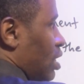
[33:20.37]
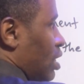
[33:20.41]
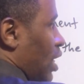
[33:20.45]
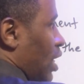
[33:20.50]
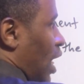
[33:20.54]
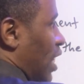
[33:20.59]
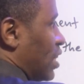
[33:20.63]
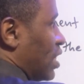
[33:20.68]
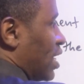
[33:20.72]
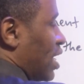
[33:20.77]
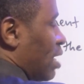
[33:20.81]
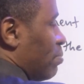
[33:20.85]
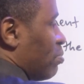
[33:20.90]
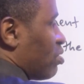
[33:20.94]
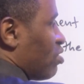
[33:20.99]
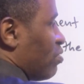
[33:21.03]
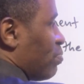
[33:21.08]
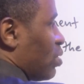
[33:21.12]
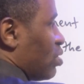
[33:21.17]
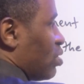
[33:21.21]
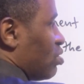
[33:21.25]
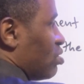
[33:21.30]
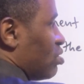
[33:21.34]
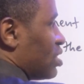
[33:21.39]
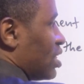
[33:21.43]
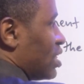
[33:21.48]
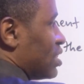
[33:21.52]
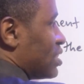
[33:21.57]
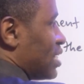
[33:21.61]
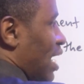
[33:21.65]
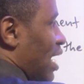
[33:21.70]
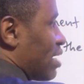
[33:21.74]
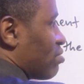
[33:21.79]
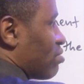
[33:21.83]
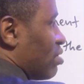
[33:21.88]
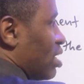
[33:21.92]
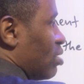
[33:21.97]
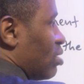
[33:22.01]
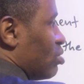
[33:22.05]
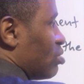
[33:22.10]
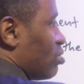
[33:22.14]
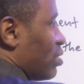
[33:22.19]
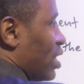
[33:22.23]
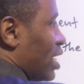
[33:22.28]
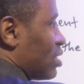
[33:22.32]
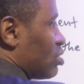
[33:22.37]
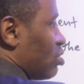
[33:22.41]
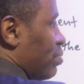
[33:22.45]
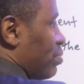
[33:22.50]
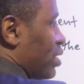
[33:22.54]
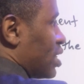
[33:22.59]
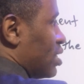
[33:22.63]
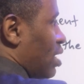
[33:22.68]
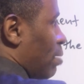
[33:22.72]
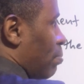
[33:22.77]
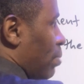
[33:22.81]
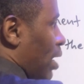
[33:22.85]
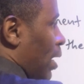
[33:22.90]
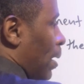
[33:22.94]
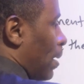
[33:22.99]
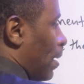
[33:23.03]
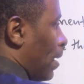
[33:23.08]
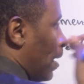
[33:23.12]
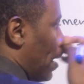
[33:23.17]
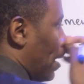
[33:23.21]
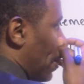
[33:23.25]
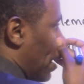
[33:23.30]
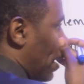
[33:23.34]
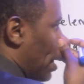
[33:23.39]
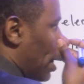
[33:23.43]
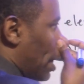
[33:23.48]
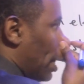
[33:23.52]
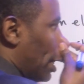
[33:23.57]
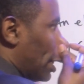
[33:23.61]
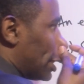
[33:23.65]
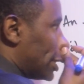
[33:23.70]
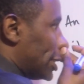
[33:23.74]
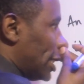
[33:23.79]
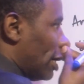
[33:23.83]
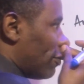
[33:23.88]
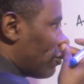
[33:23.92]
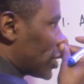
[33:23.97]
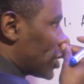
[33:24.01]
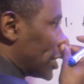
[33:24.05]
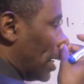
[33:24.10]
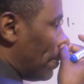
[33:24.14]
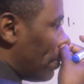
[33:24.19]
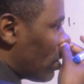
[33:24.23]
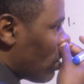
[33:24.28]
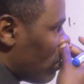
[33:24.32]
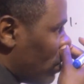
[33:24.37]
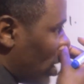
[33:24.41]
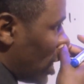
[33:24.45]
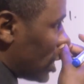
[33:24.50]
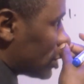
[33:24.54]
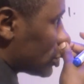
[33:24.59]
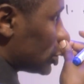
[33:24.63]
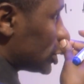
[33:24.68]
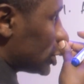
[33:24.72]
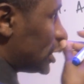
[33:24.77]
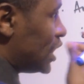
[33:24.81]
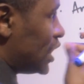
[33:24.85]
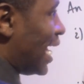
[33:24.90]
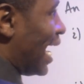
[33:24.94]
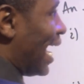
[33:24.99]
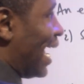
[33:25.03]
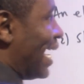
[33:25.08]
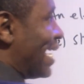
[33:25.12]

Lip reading: And the number of protons is actually equal to the atomic number. Therefore, the number of electrons here are